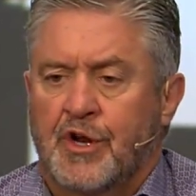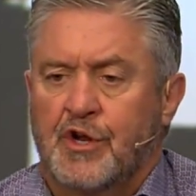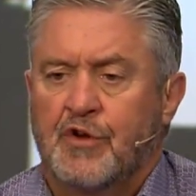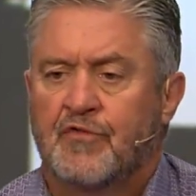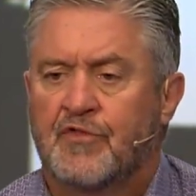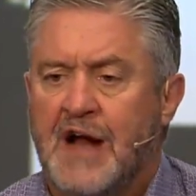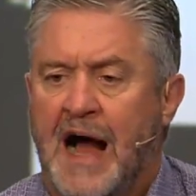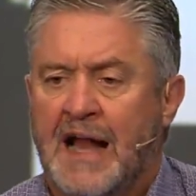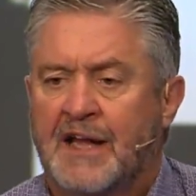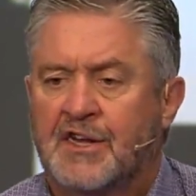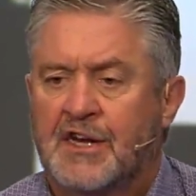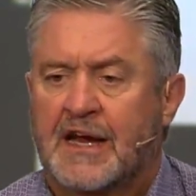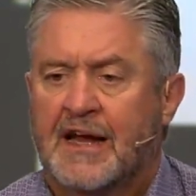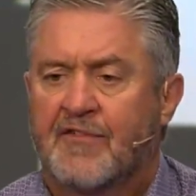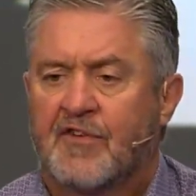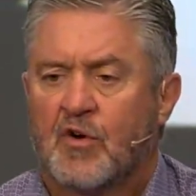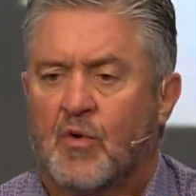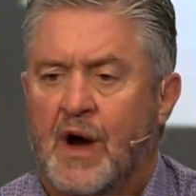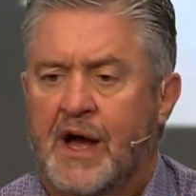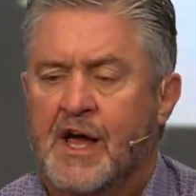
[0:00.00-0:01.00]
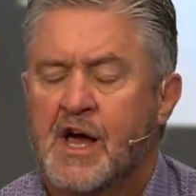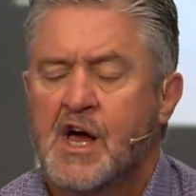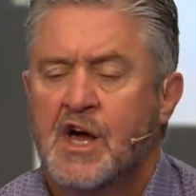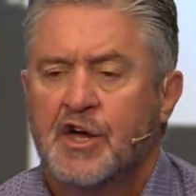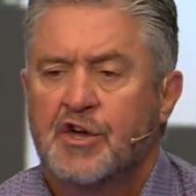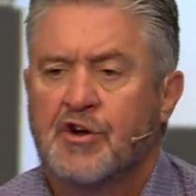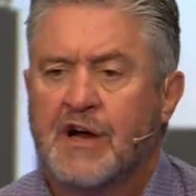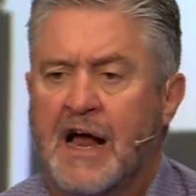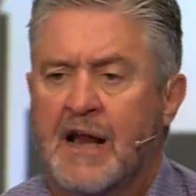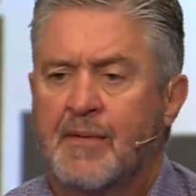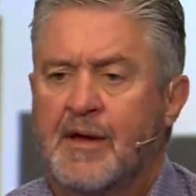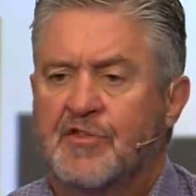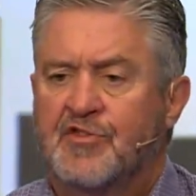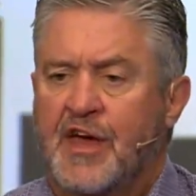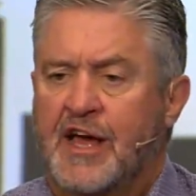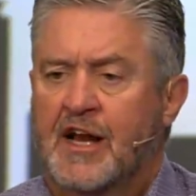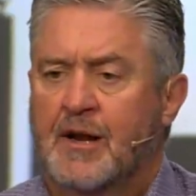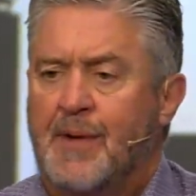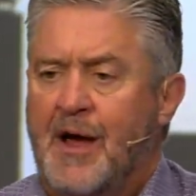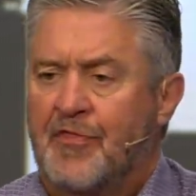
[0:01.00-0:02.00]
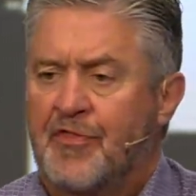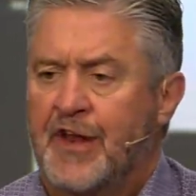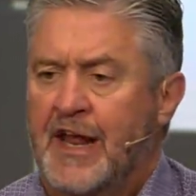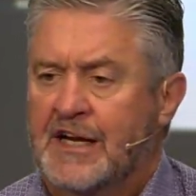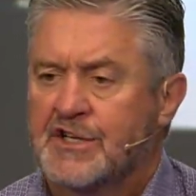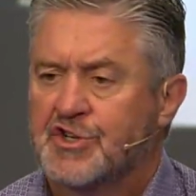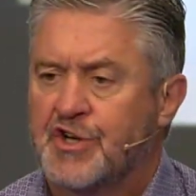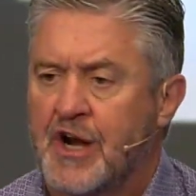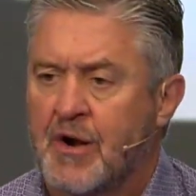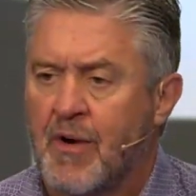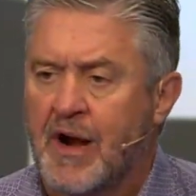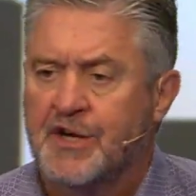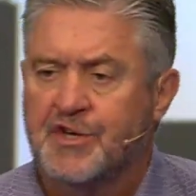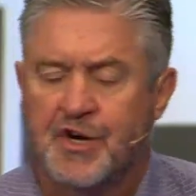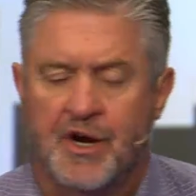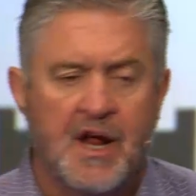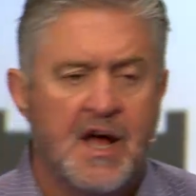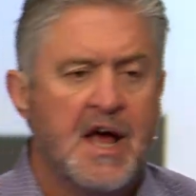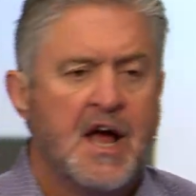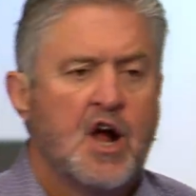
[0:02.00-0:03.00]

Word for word: You've got to give it away. You've got to be thinking about the next generation.